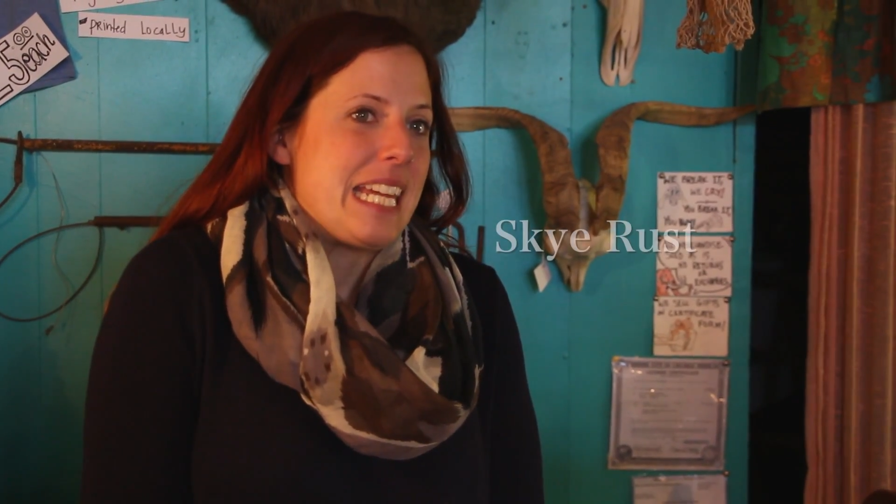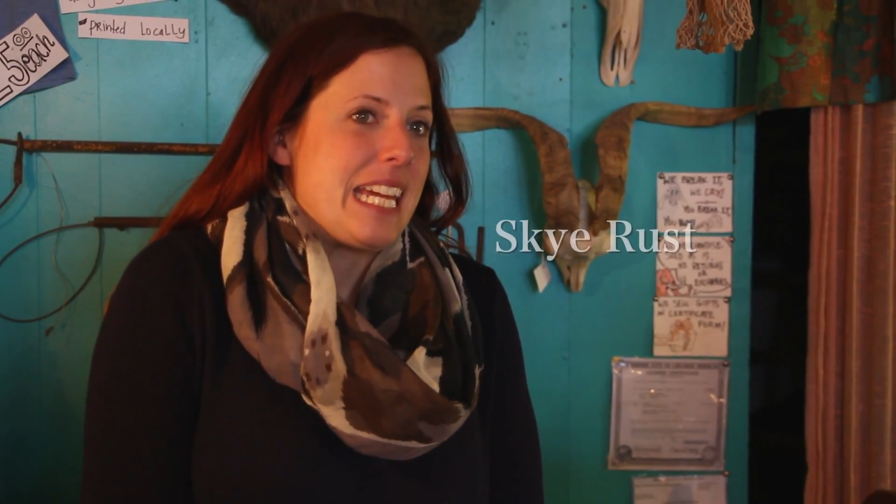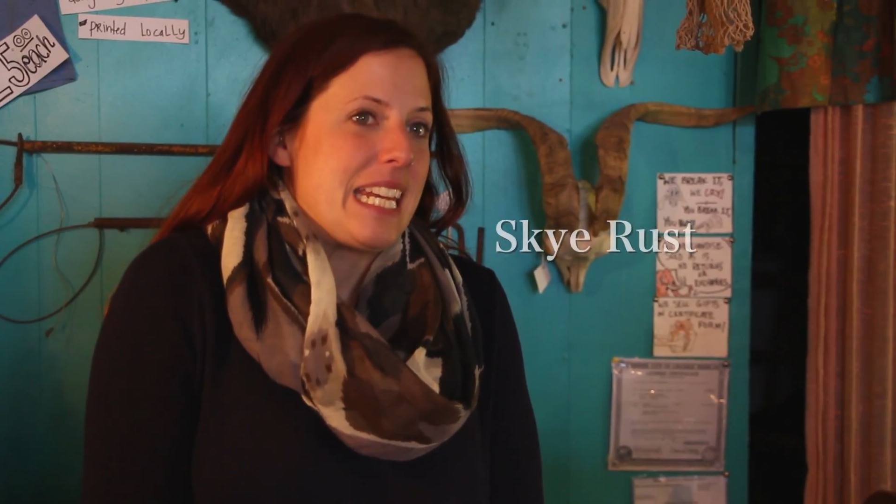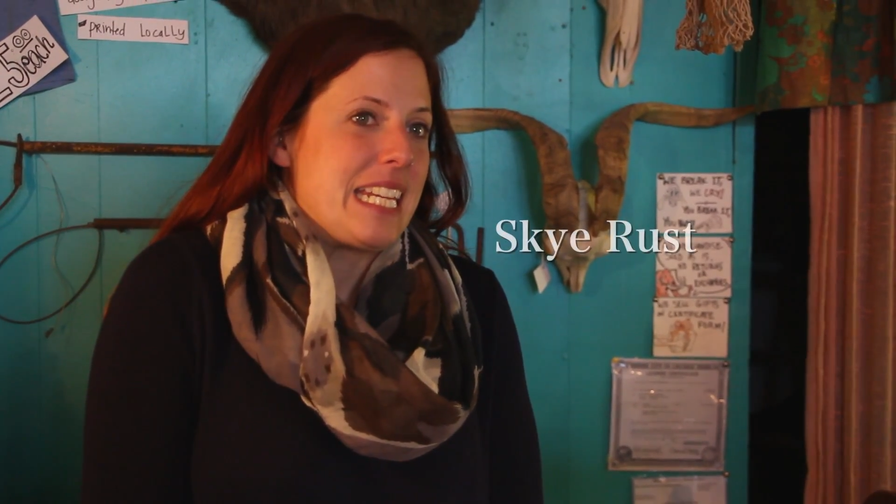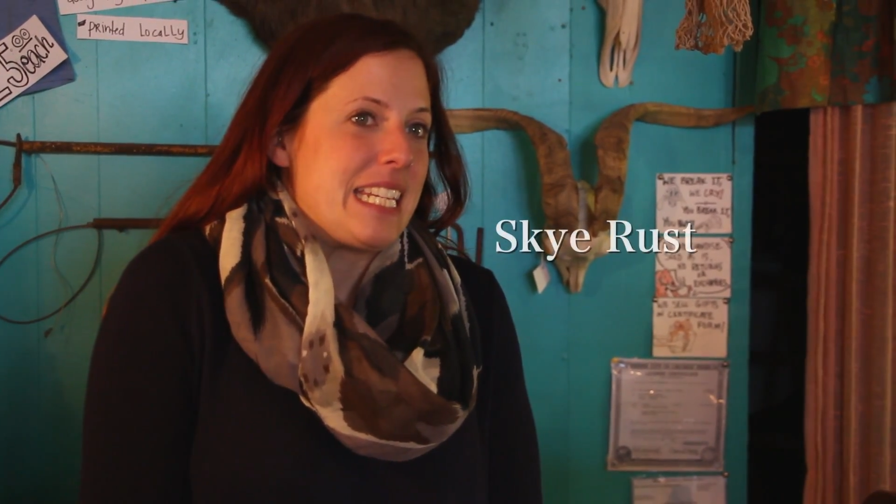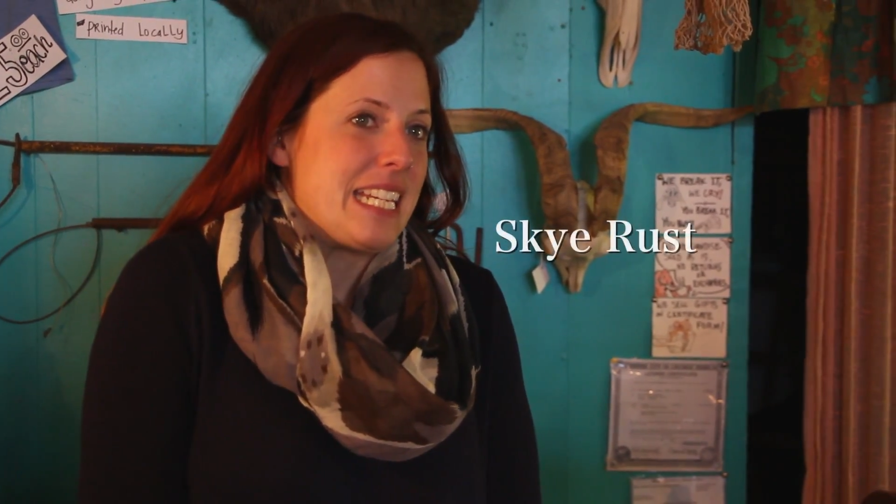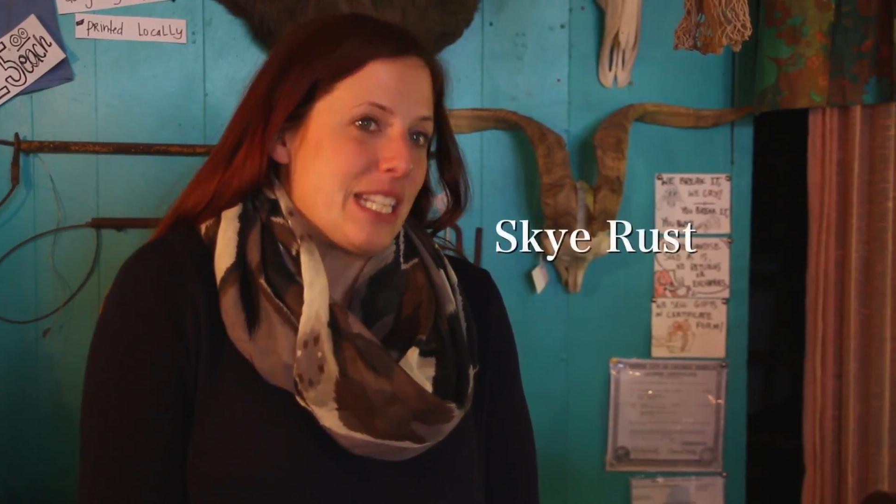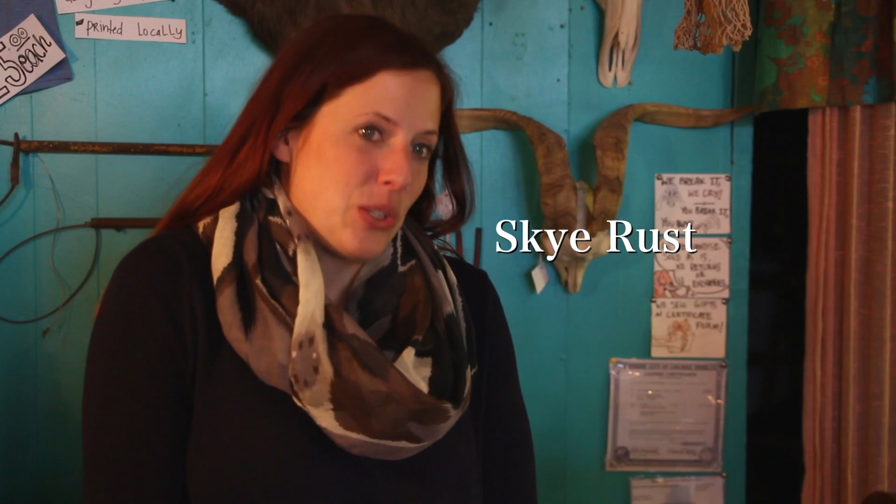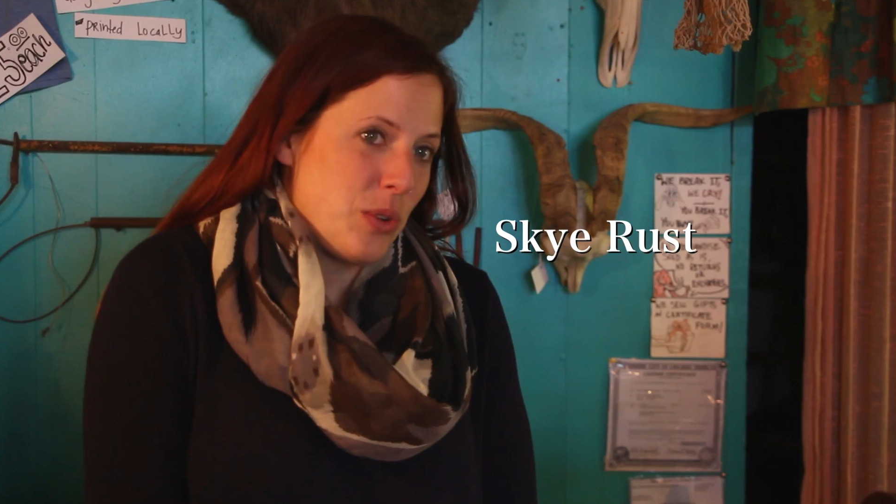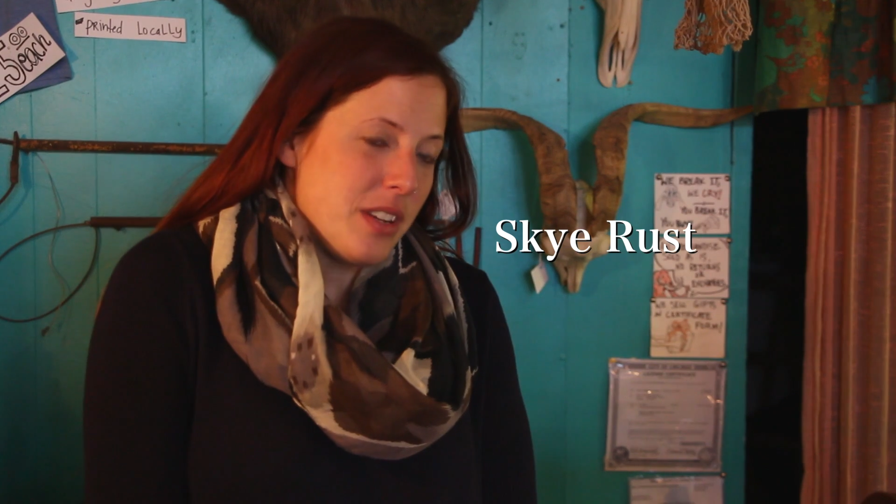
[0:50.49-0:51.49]
an antique
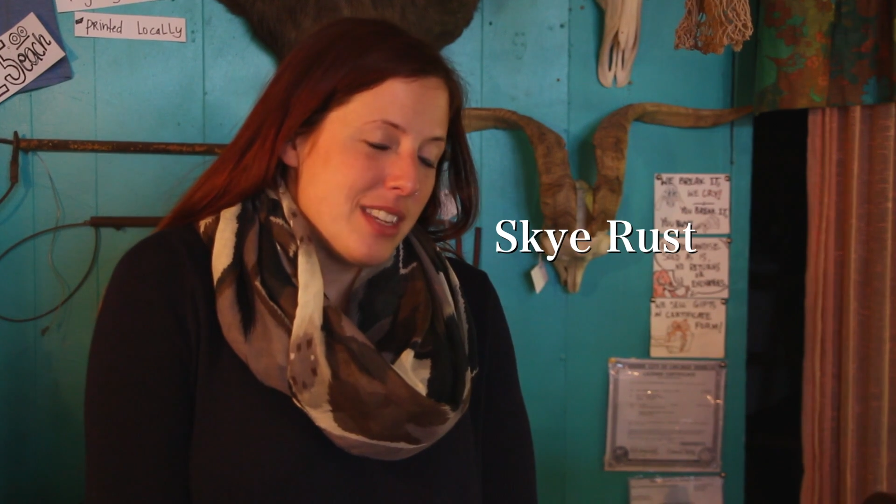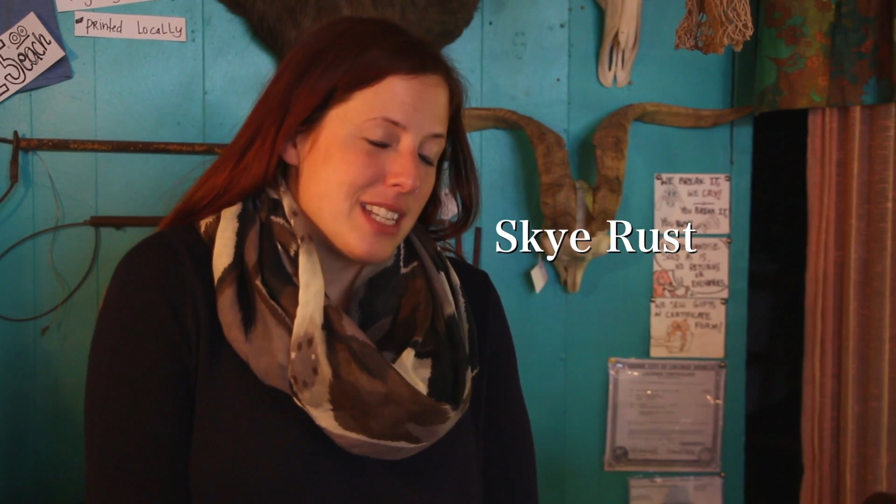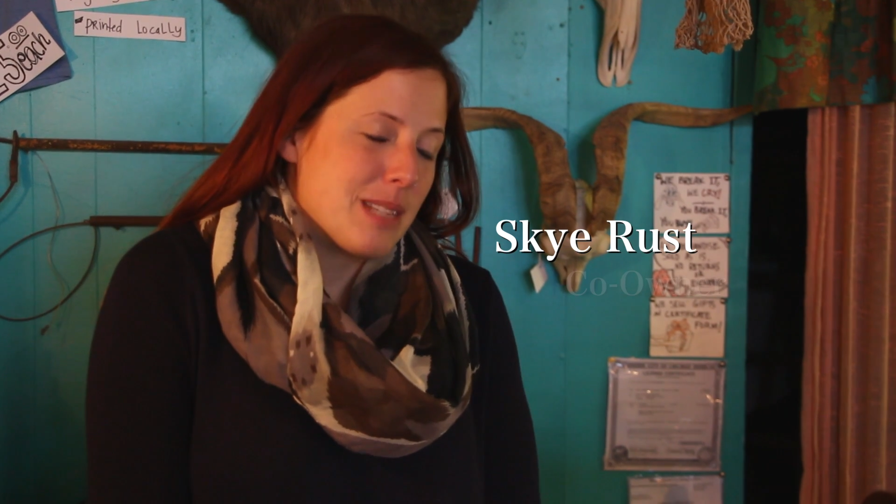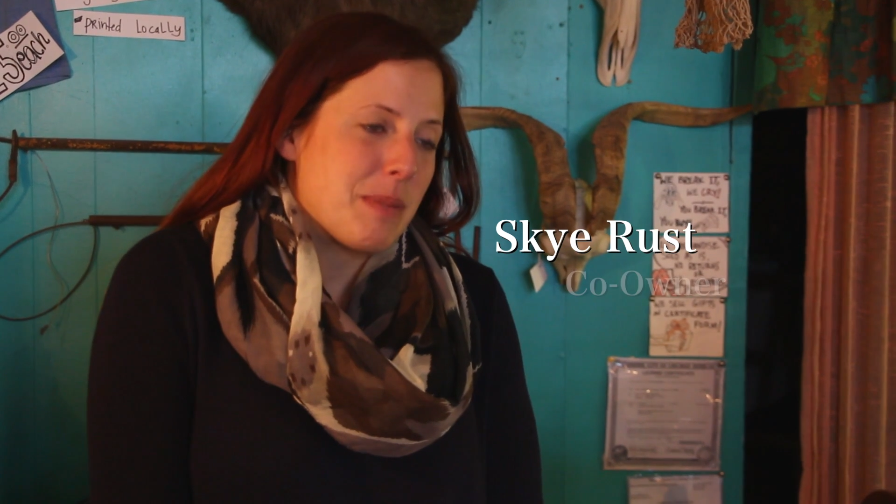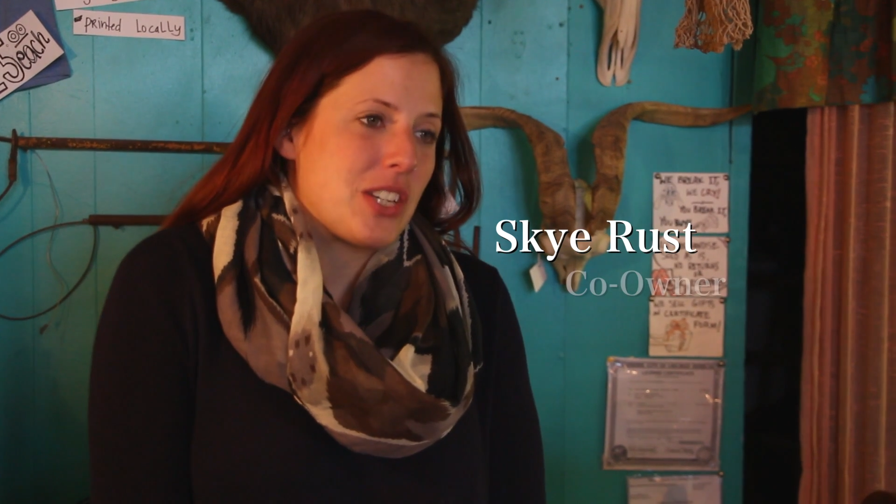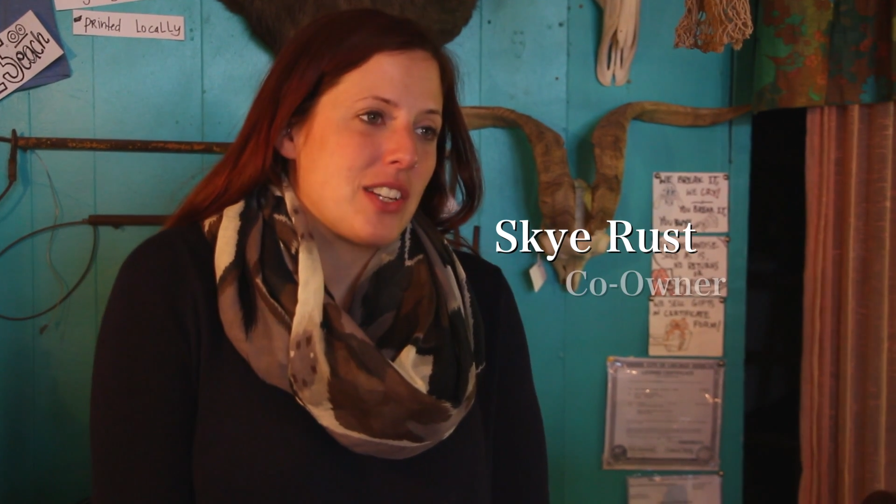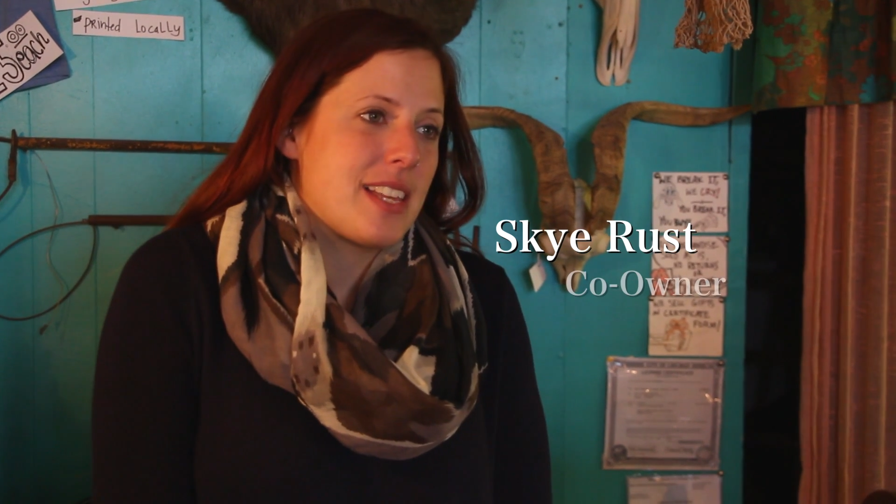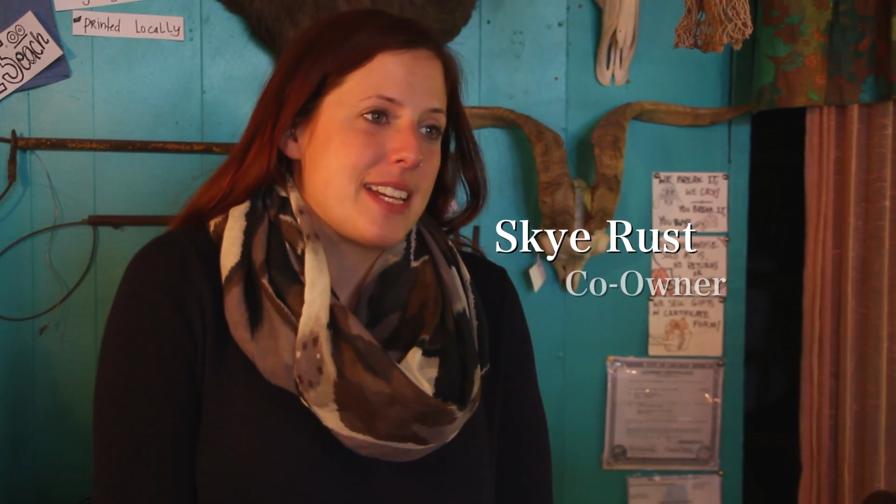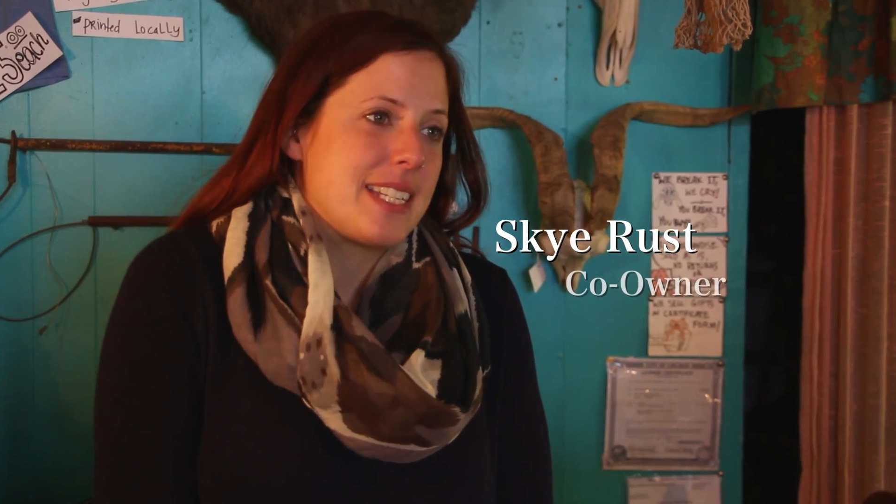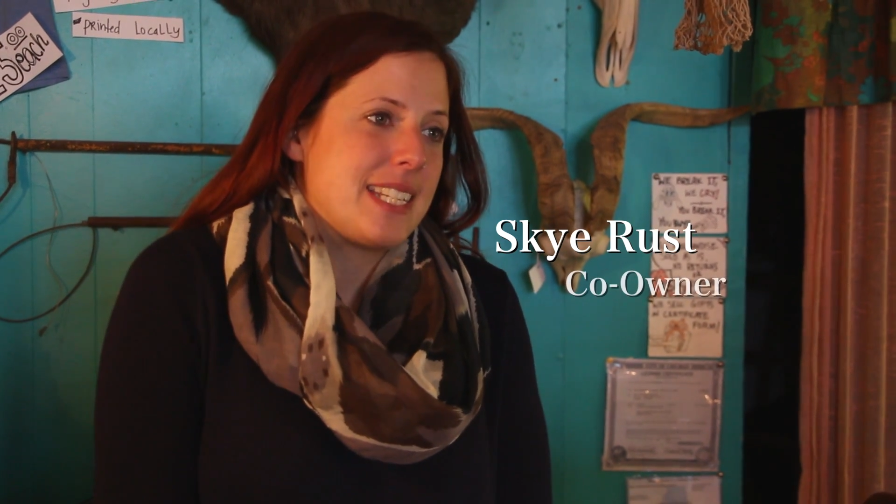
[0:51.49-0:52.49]
store that
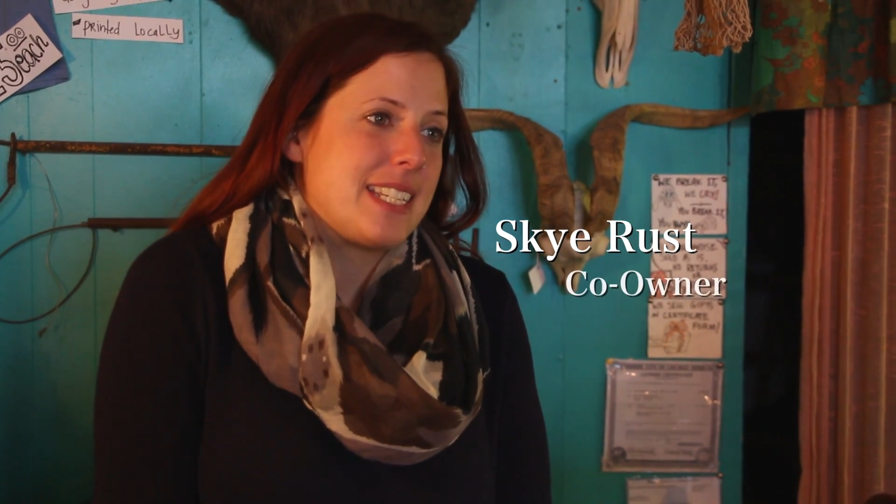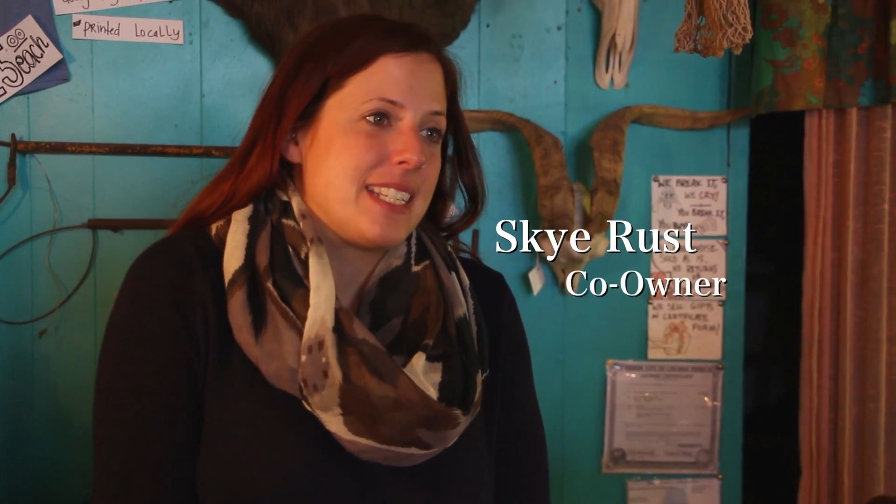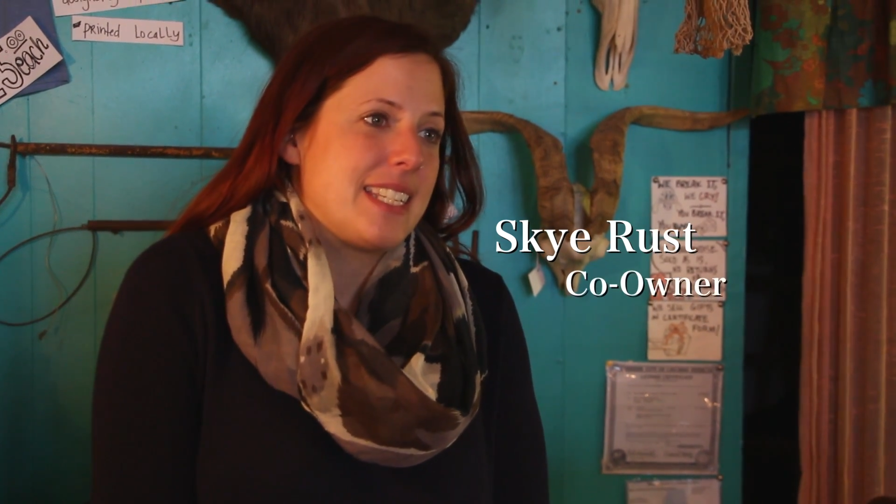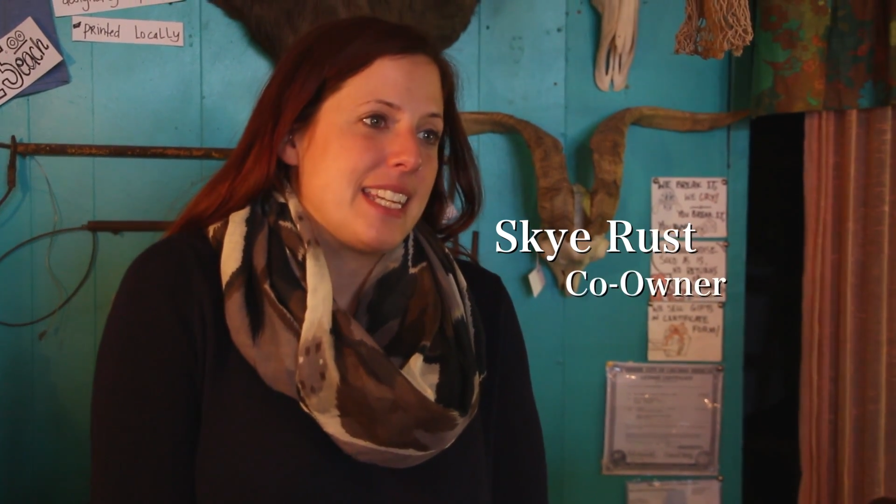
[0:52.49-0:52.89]
specializes